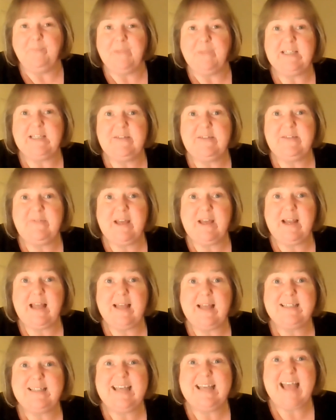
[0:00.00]
as he
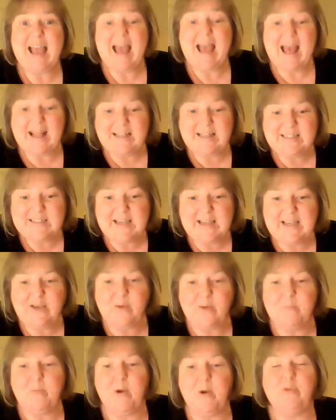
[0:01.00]
realised he had
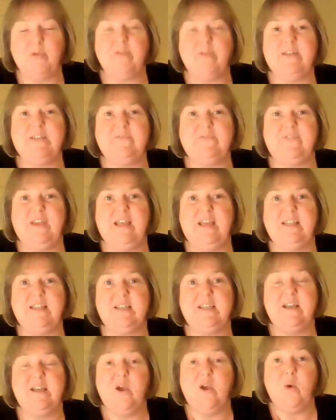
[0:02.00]
taken both of his
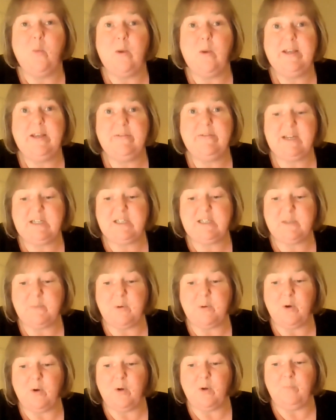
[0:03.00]
feet When he reached the
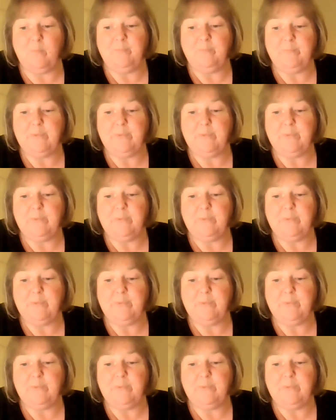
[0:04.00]
ball,